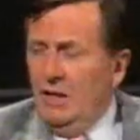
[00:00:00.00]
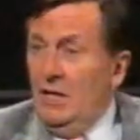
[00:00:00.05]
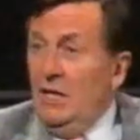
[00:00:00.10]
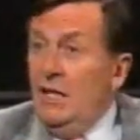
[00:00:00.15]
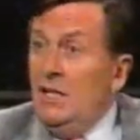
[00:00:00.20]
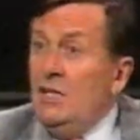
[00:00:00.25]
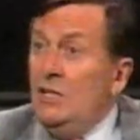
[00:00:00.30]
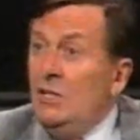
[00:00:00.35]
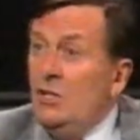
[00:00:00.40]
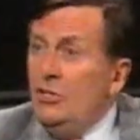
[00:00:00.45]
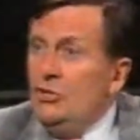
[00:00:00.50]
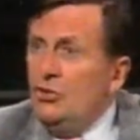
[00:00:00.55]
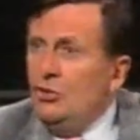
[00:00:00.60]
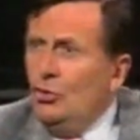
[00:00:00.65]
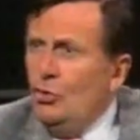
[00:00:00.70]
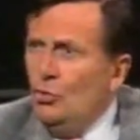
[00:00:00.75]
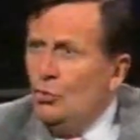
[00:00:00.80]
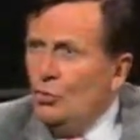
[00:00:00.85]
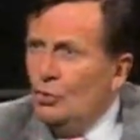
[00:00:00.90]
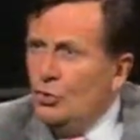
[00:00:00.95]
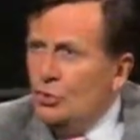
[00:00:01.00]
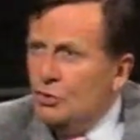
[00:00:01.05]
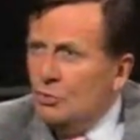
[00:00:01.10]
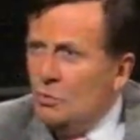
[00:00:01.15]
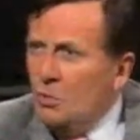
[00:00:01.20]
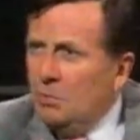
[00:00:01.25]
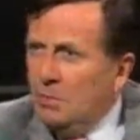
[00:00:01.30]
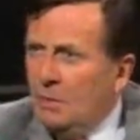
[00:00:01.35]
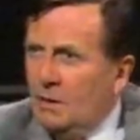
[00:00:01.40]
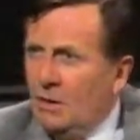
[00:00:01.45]
English lawns
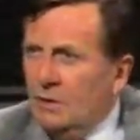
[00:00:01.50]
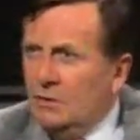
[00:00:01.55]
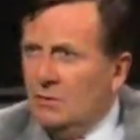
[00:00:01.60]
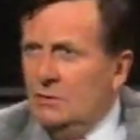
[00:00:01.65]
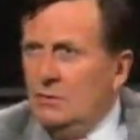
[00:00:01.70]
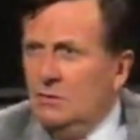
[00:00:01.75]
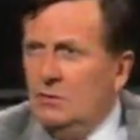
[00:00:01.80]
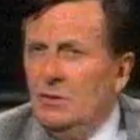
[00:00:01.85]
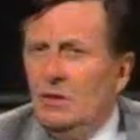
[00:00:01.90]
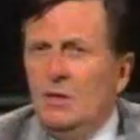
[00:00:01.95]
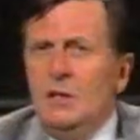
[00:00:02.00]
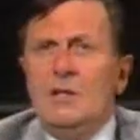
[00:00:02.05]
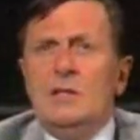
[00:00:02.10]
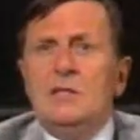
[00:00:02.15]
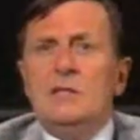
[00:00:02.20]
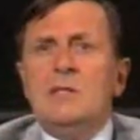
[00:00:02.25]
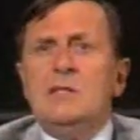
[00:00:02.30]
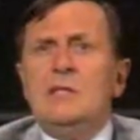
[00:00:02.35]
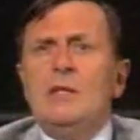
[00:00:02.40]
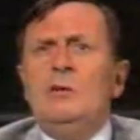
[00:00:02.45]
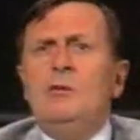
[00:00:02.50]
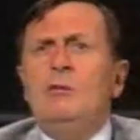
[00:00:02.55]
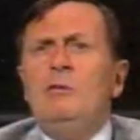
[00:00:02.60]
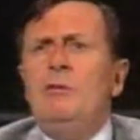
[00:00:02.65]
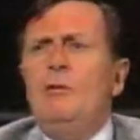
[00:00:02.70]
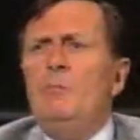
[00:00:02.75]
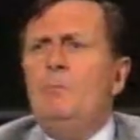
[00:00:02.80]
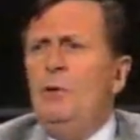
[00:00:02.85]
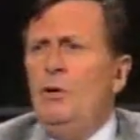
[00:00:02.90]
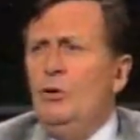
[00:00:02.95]
were planted,
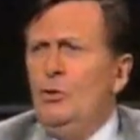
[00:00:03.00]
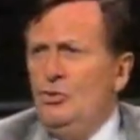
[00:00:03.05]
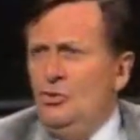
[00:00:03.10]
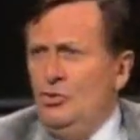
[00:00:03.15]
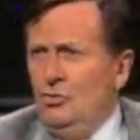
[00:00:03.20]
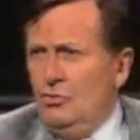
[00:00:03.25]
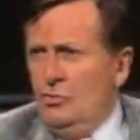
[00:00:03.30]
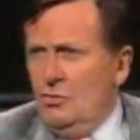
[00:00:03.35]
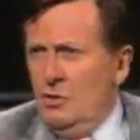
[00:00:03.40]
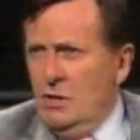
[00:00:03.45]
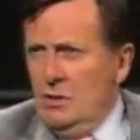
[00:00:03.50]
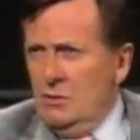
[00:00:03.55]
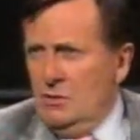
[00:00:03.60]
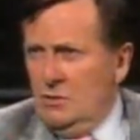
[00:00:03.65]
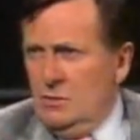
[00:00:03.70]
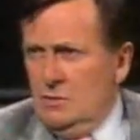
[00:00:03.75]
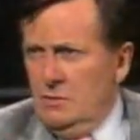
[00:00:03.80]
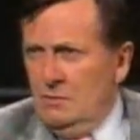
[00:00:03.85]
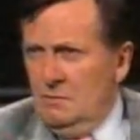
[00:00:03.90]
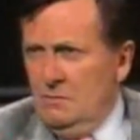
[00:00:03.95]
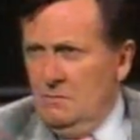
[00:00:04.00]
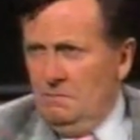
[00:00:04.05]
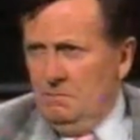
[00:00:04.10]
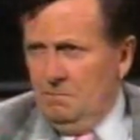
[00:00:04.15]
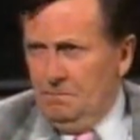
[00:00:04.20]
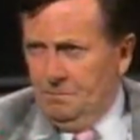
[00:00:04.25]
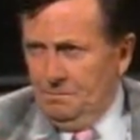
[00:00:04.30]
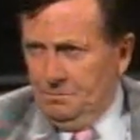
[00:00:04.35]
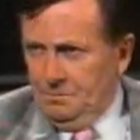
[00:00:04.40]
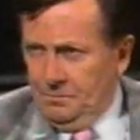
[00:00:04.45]
silver birch trees
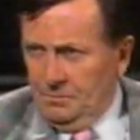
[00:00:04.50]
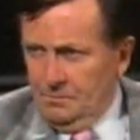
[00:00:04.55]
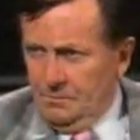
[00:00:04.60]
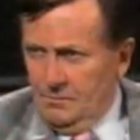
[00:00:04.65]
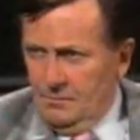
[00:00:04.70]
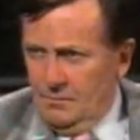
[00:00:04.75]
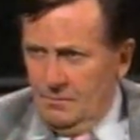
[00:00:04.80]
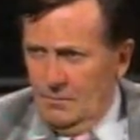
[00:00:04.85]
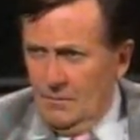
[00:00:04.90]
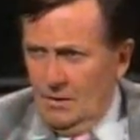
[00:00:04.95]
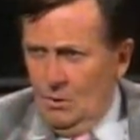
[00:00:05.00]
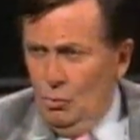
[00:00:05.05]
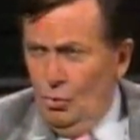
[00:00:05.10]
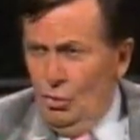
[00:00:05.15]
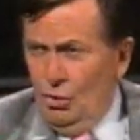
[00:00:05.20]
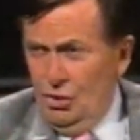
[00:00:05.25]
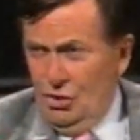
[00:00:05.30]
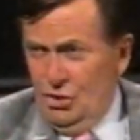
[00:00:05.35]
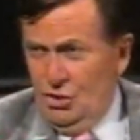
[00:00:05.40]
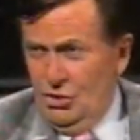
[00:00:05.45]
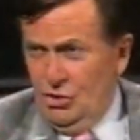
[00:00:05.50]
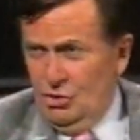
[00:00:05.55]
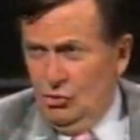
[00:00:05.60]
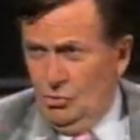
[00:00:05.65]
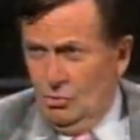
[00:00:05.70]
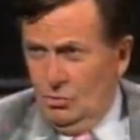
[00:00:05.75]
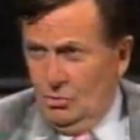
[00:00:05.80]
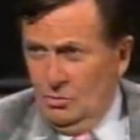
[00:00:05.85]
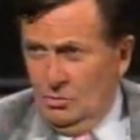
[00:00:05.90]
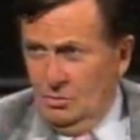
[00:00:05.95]
were
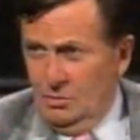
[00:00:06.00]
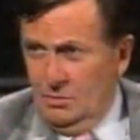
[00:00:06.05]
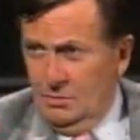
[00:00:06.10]
installed.